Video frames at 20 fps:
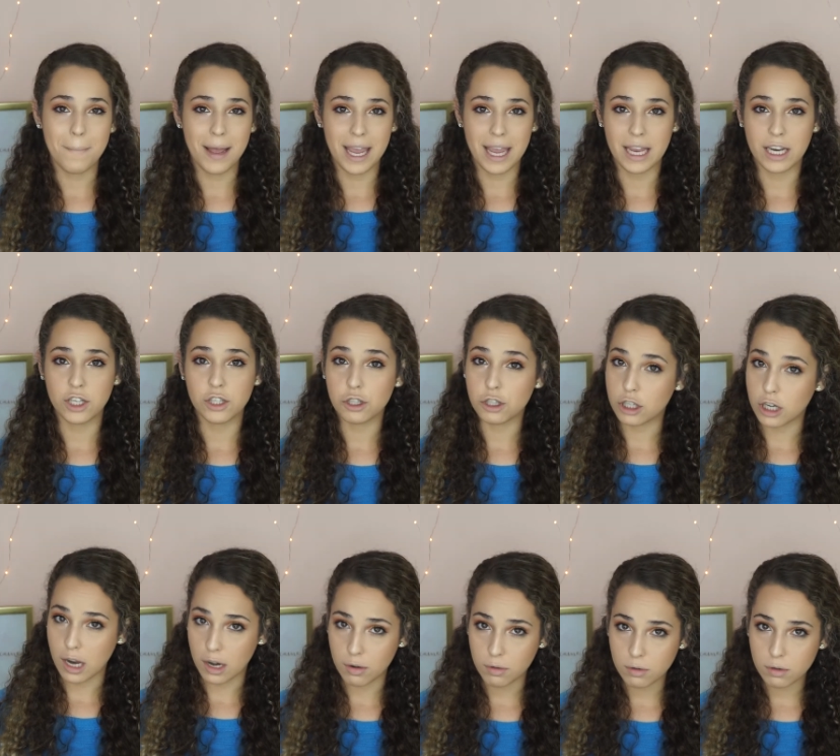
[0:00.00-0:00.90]
In
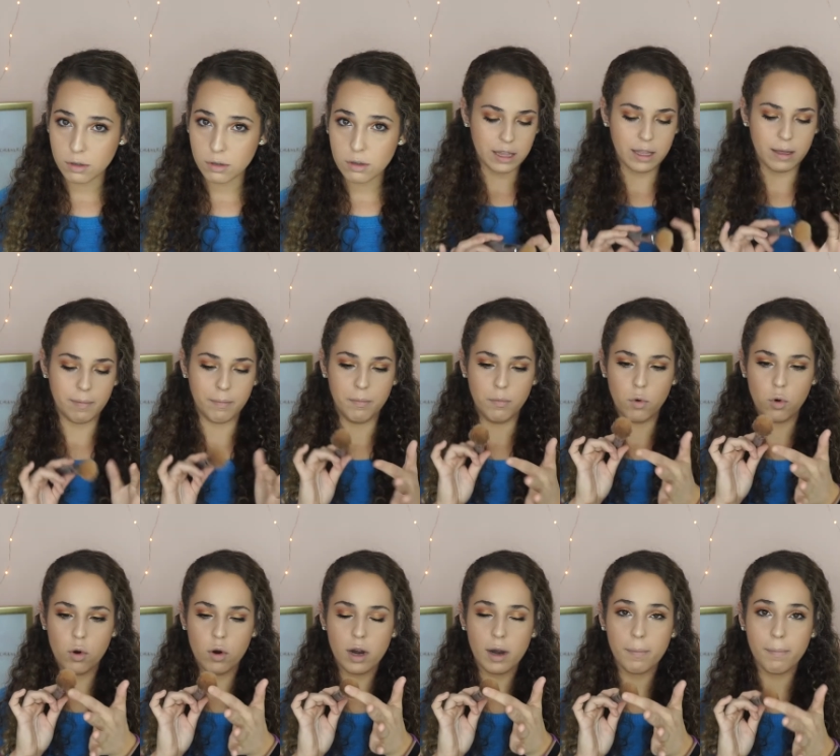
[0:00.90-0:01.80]
general, the
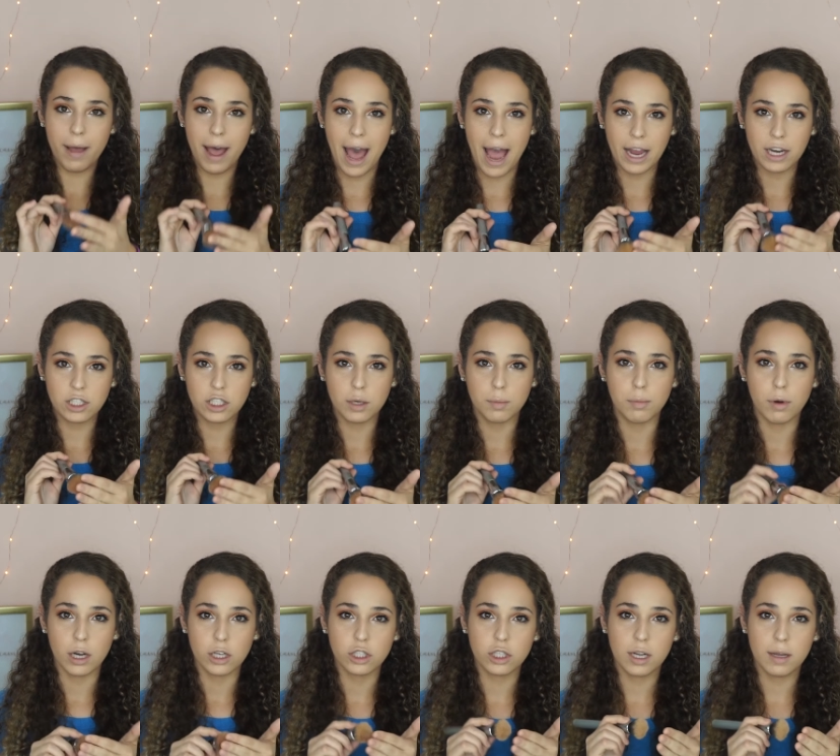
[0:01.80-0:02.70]
more packed your
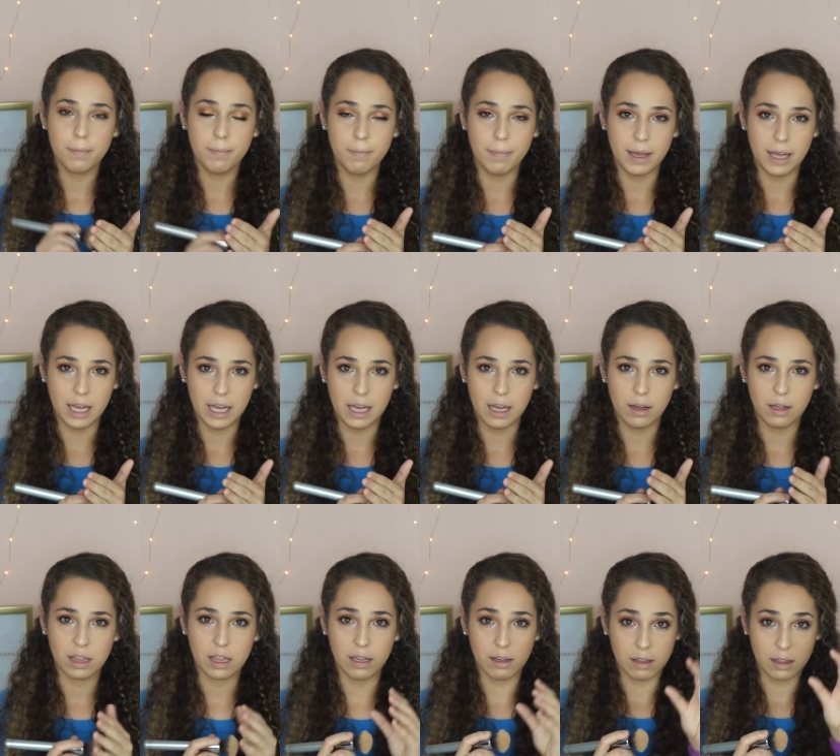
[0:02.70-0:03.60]
brush can be,
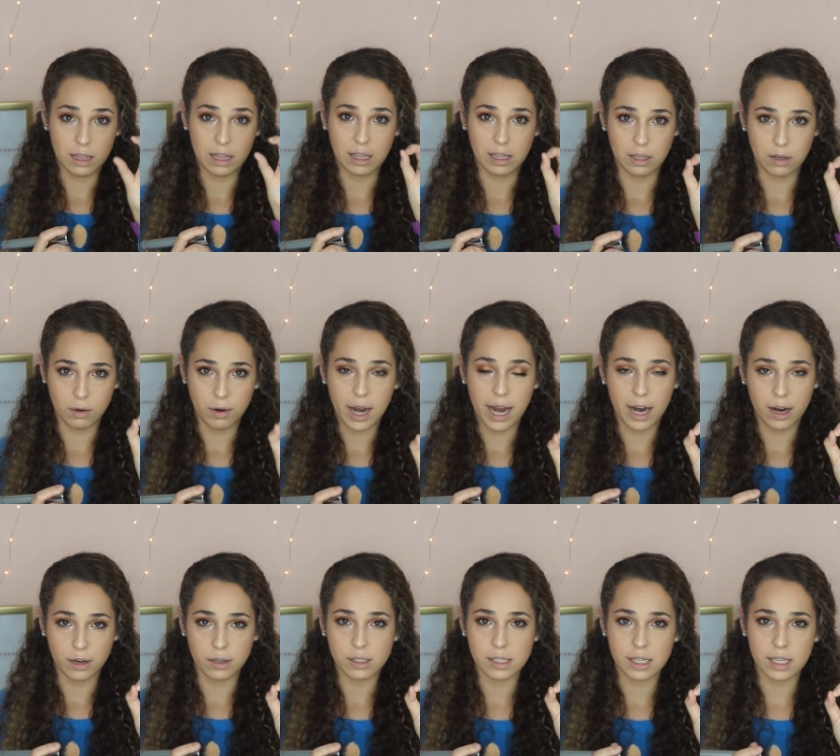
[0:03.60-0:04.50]
the little
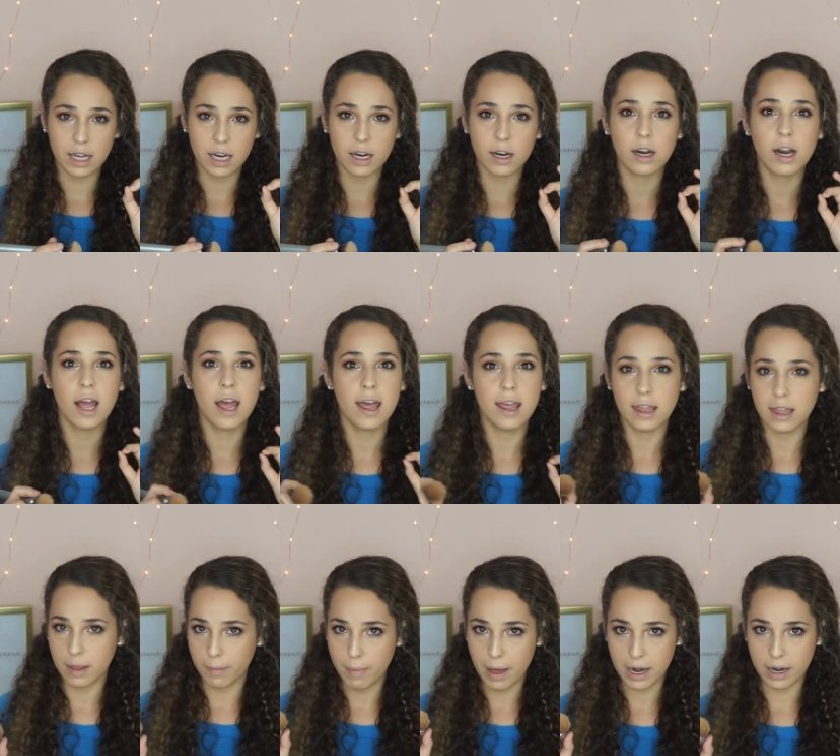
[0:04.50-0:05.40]
hairs in there,
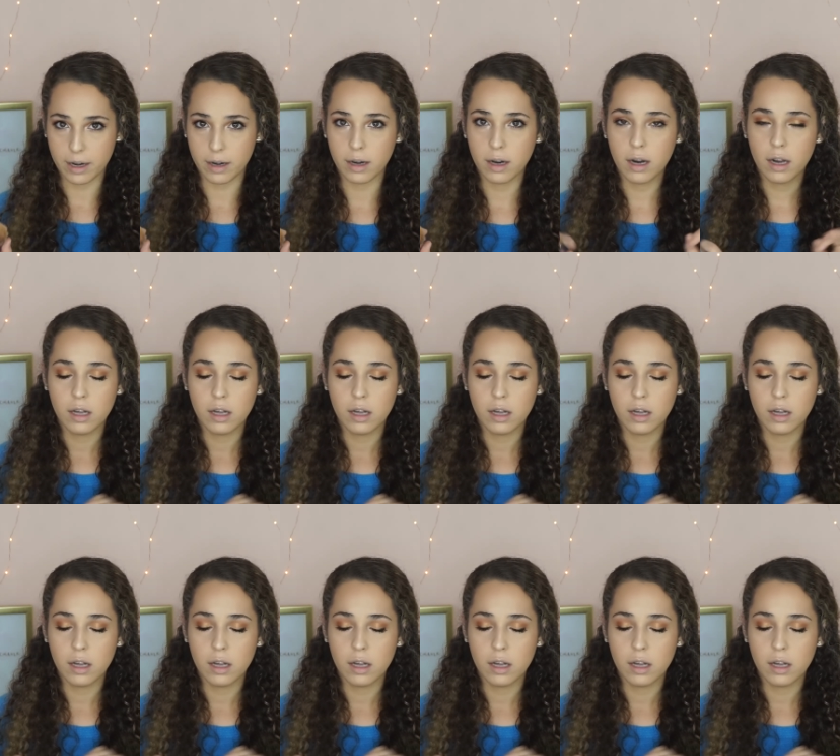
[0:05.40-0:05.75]
the better.